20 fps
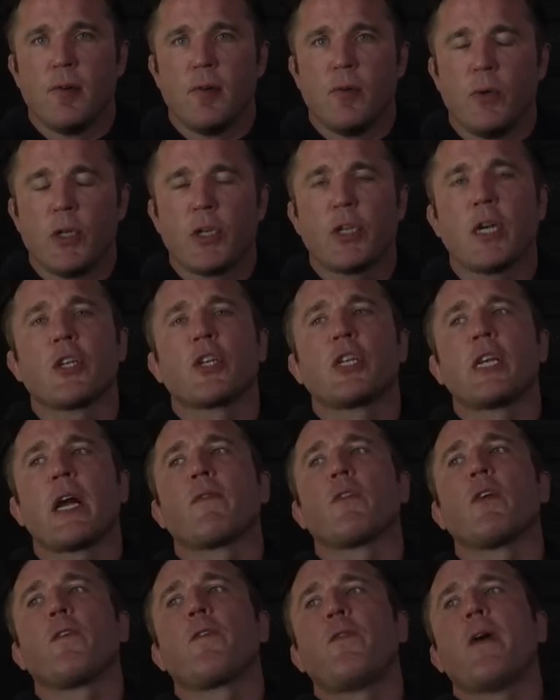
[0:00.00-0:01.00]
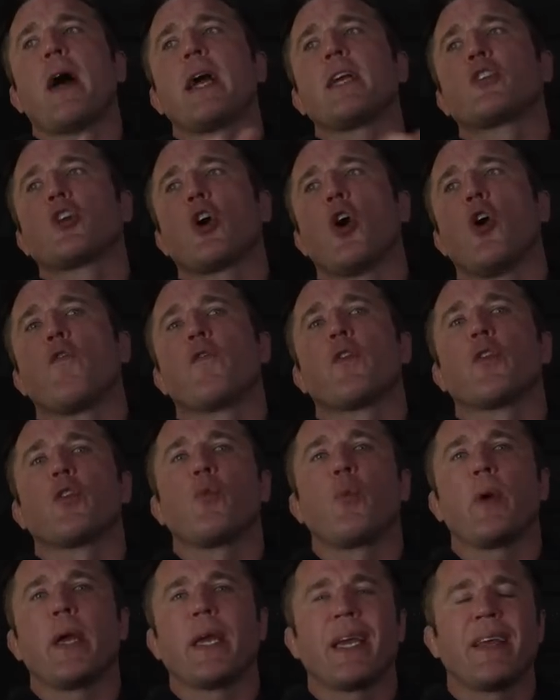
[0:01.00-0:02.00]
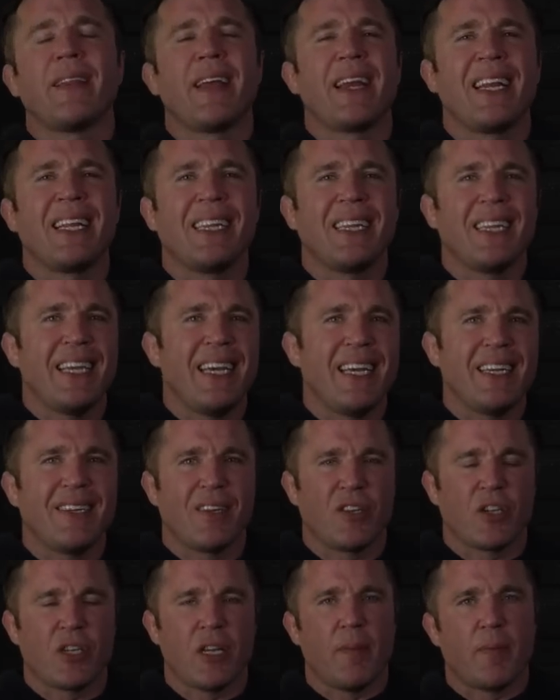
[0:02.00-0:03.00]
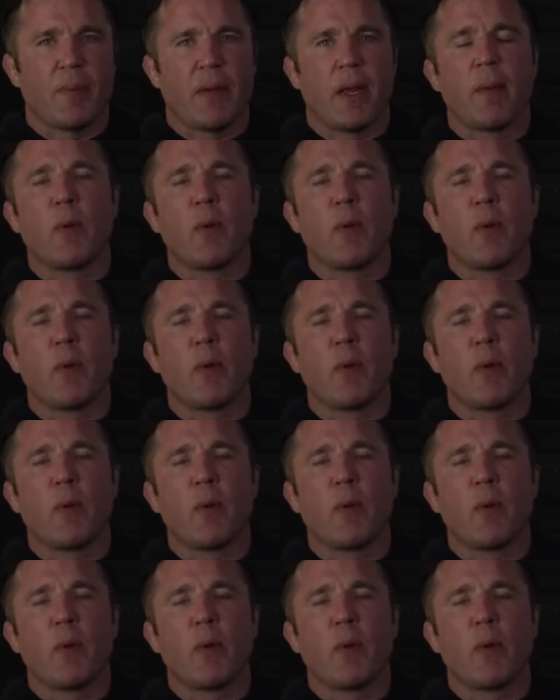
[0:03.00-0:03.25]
We saw several fights over the weekend. They didn't lead to something.